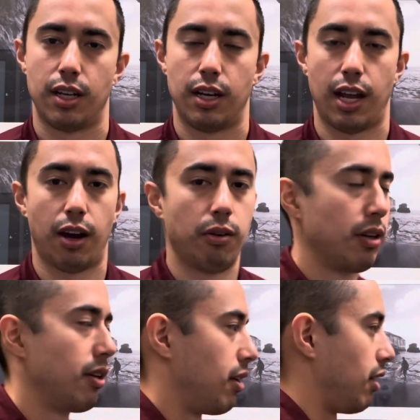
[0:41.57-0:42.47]
Now,
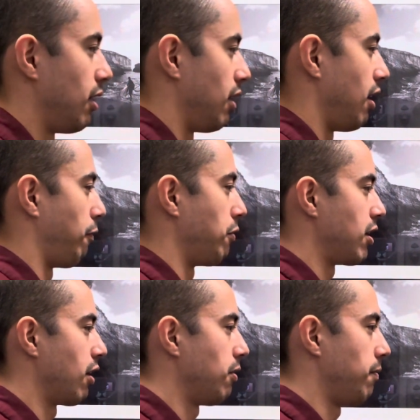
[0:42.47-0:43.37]
if we
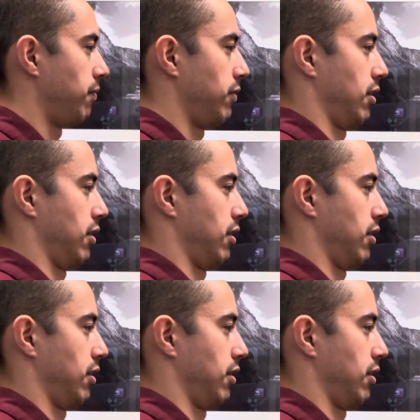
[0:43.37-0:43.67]
go